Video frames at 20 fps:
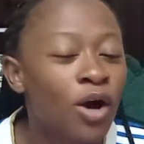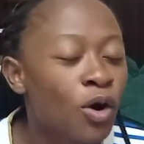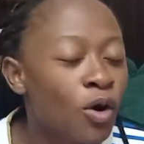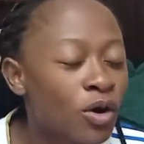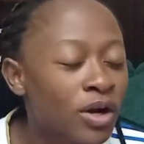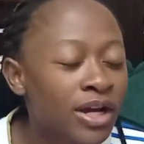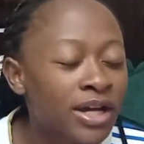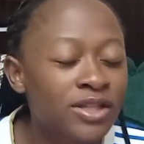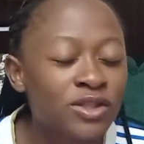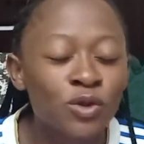
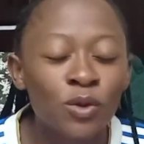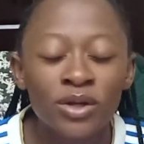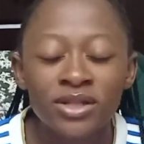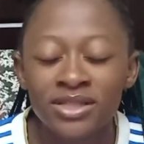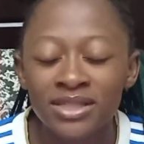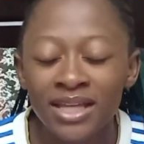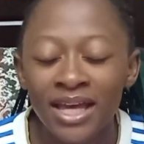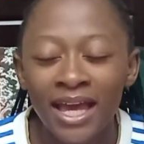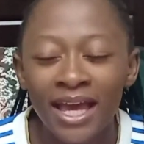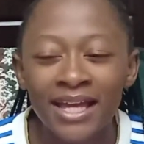okay,
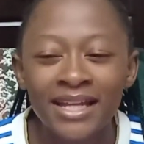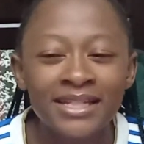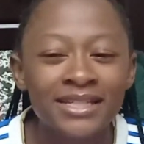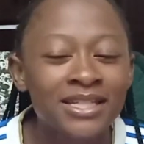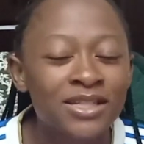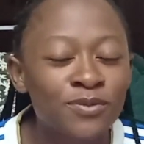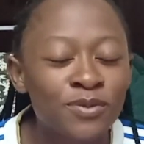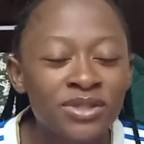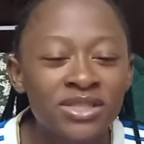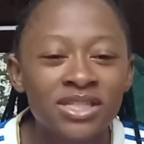towards the end,
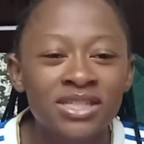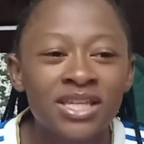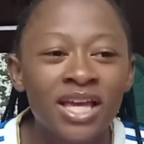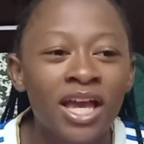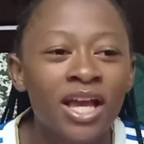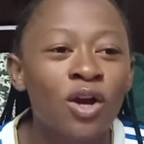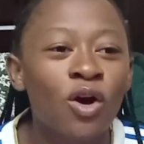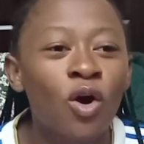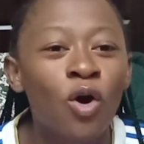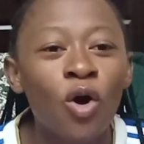he's busy
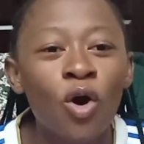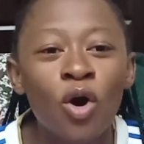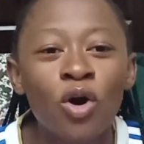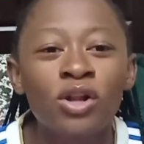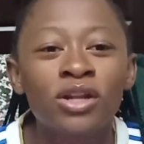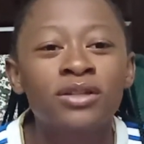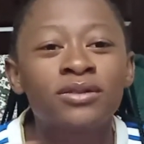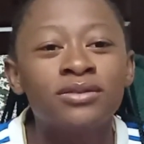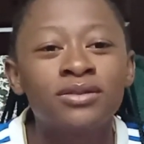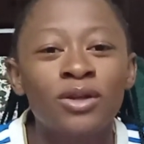saying,
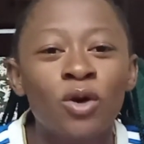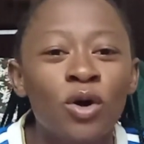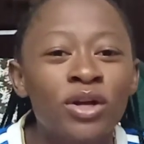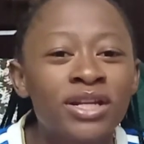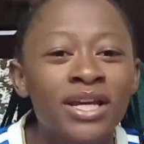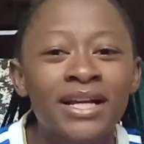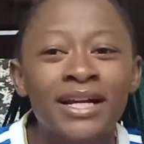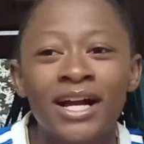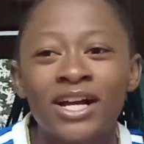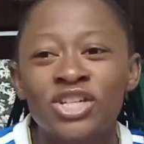oh,
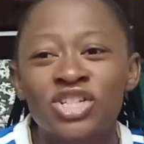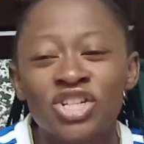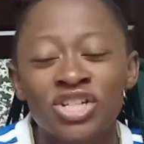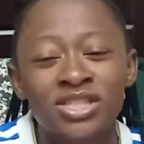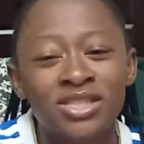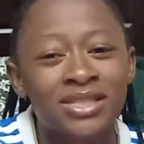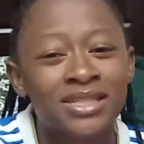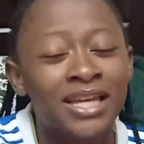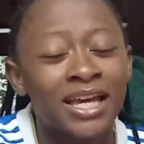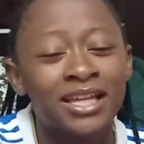Odegaard,
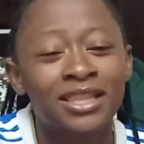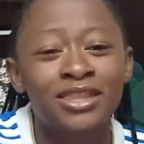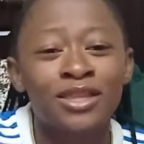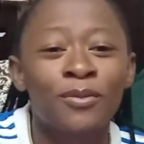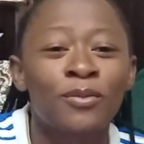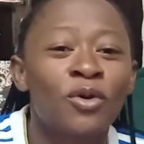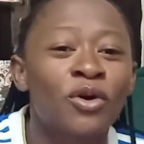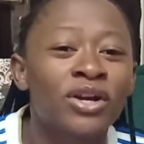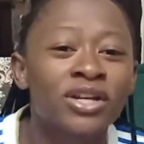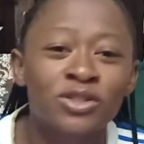just kick the
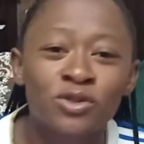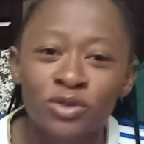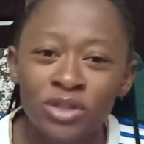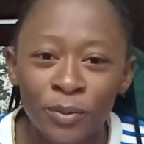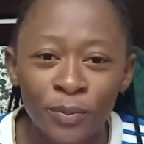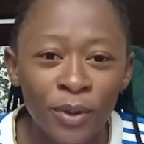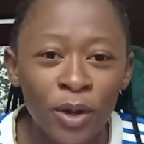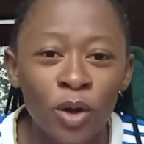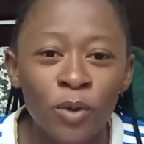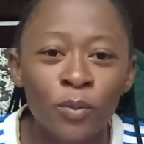ball into the
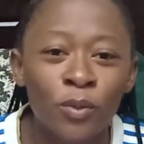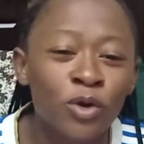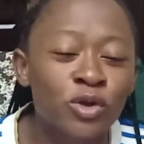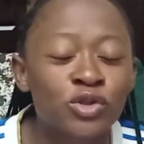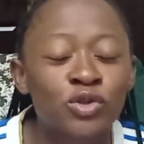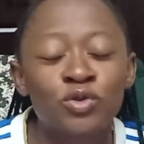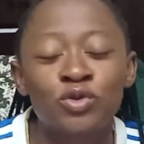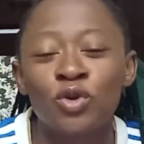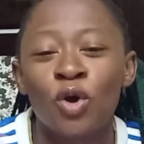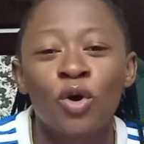penalty box.
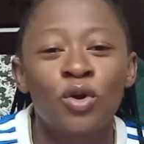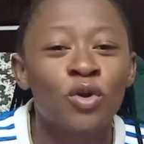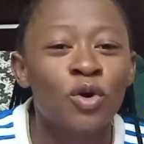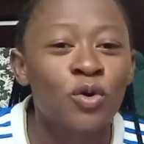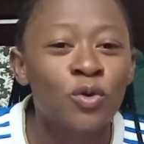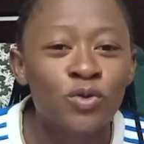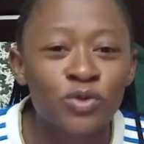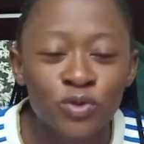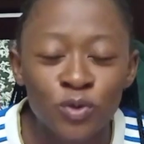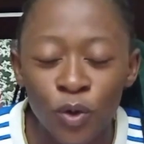You don't know
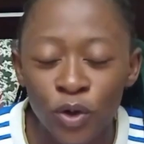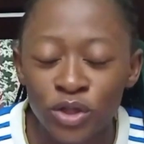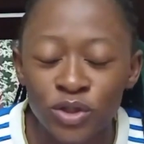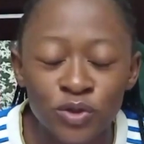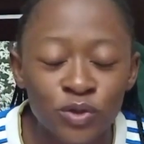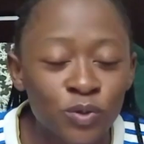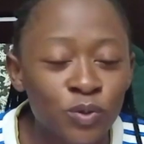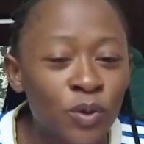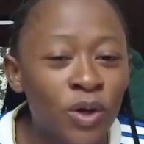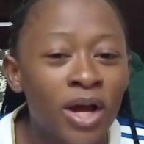who's
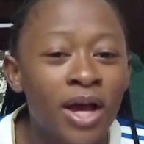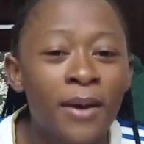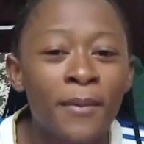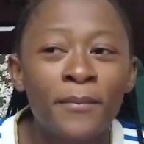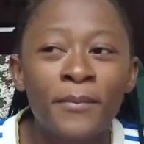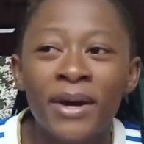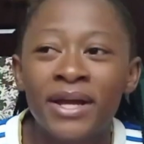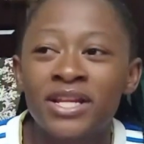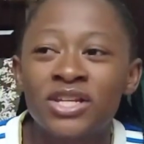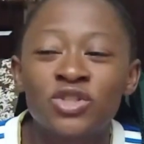going to
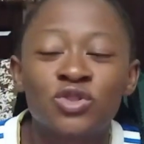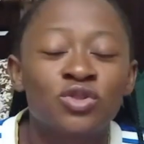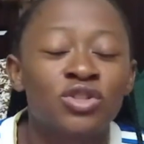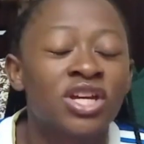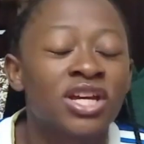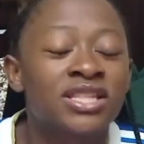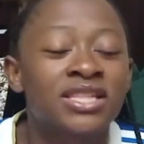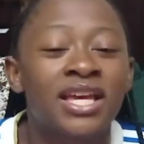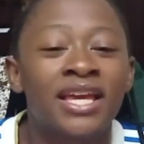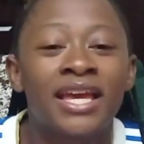manage to
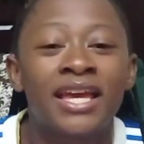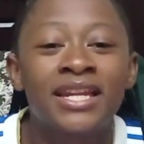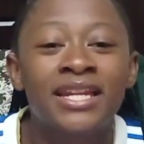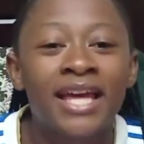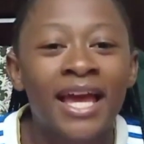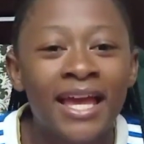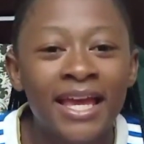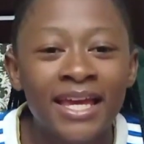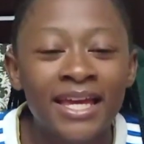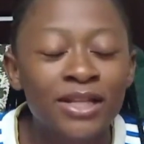get a
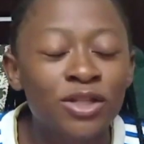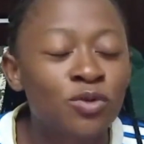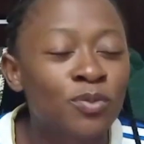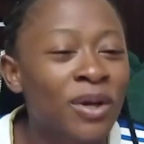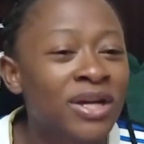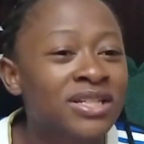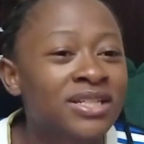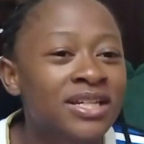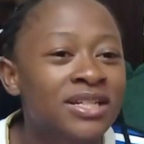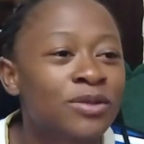header in. You
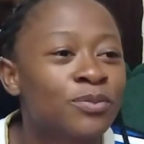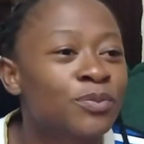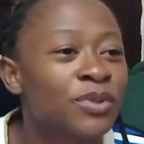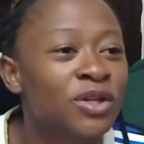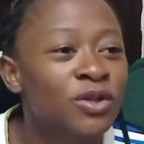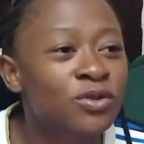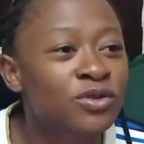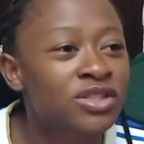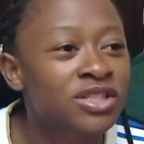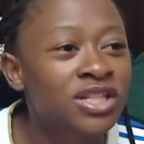might get a
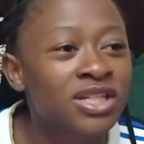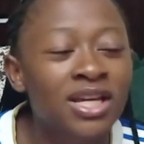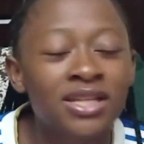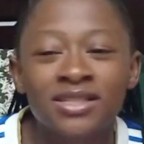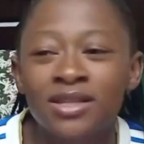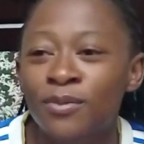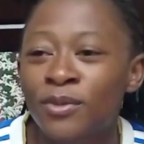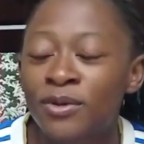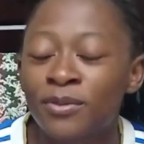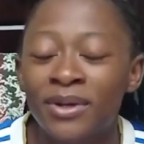penalty.
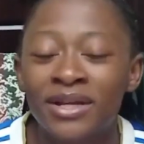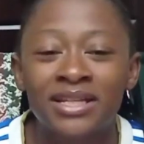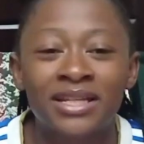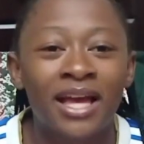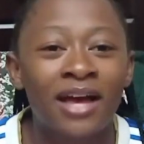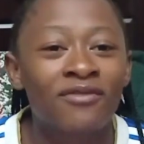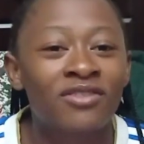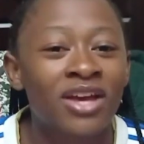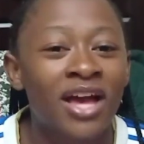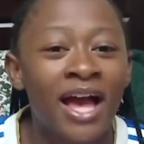Someone might
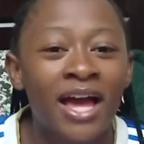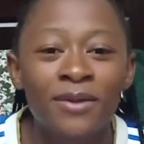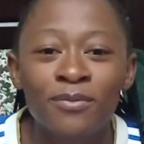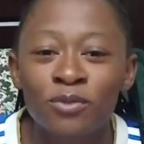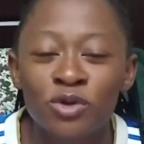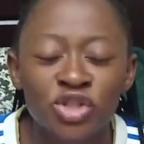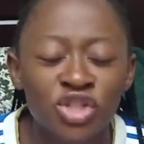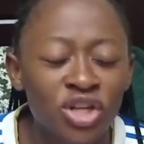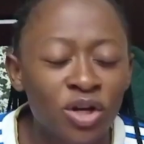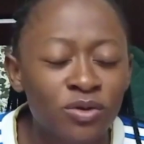have a
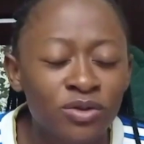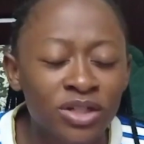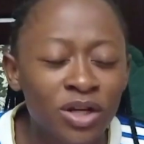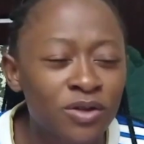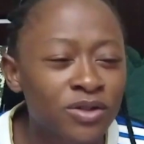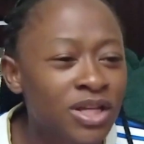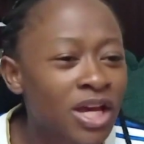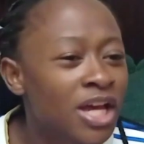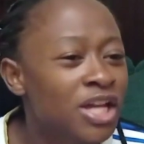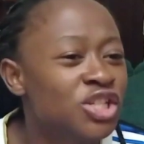handball shout
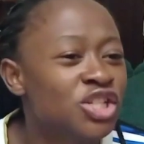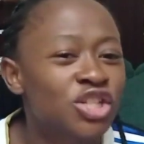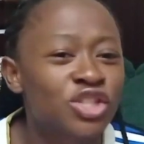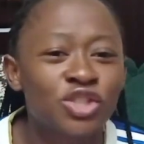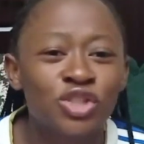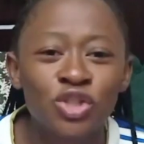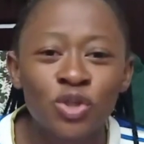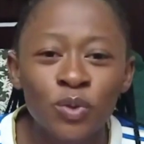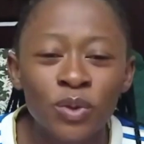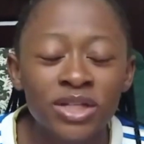out.
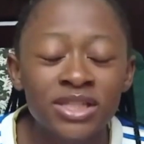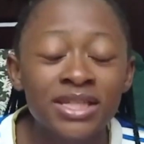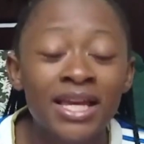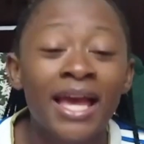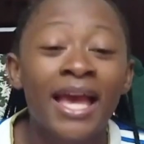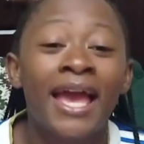Just do it.